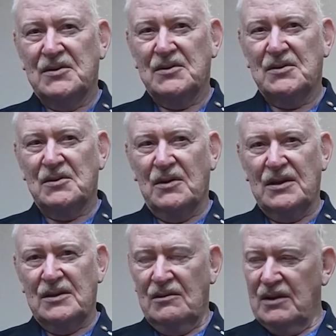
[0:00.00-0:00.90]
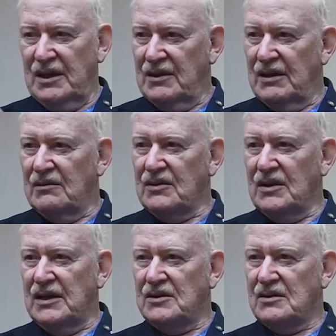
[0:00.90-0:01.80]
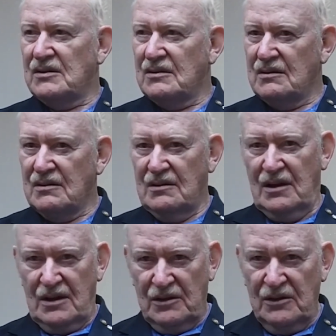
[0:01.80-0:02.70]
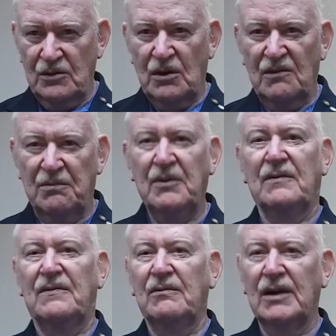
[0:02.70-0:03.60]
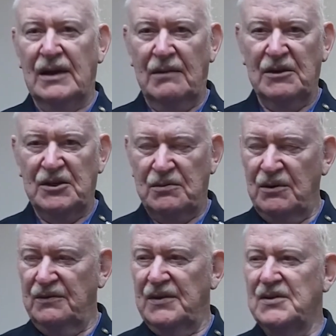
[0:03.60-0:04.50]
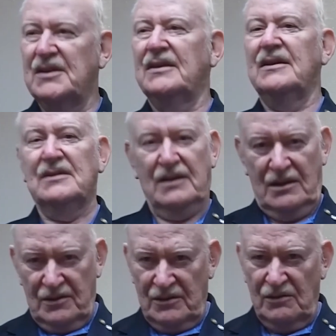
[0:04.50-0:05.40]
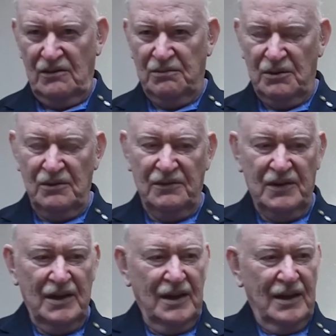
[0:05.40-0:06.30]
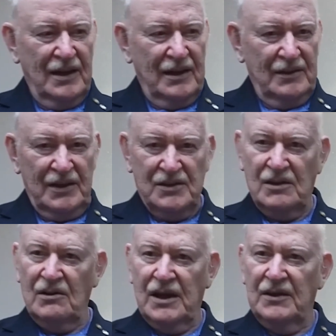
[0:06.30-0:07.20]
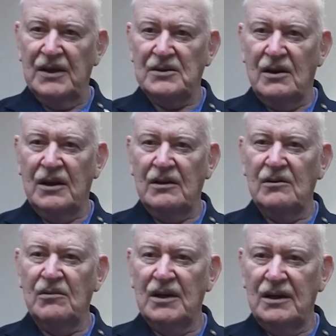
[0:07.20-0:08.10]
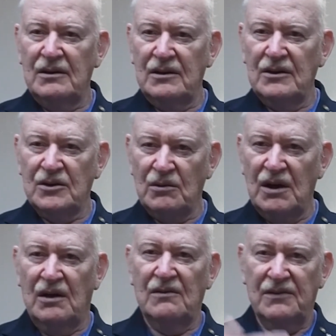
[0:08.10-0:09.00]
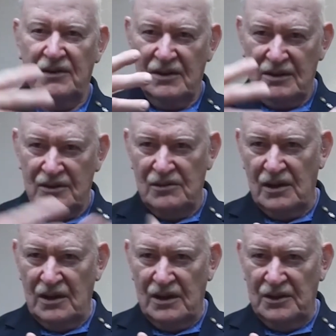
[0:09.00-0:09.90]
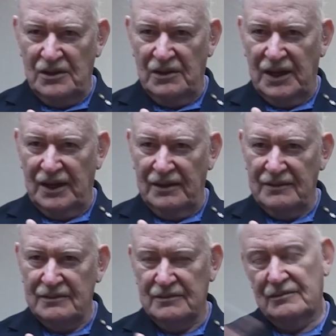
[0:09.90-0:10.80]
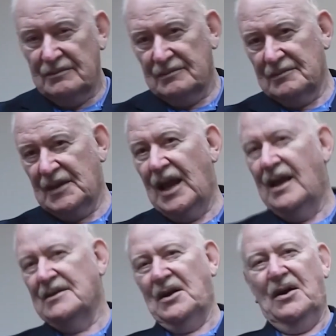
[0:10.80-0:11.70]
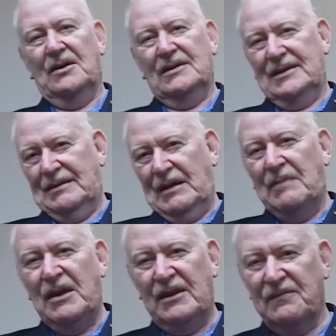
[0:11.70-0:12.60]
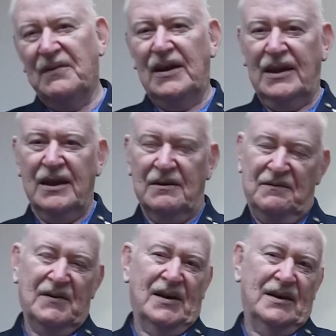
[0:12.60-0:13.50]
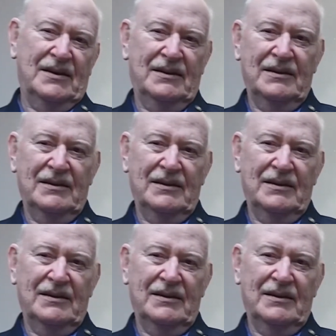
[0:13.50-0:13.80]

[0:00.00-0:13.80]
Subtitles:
so I said, okay, that's 112 proof. How much proof is it? They'd say 112 proof. And then I say, okay, that's Article 112, drunk on duty. So I made it fun, kind of fun,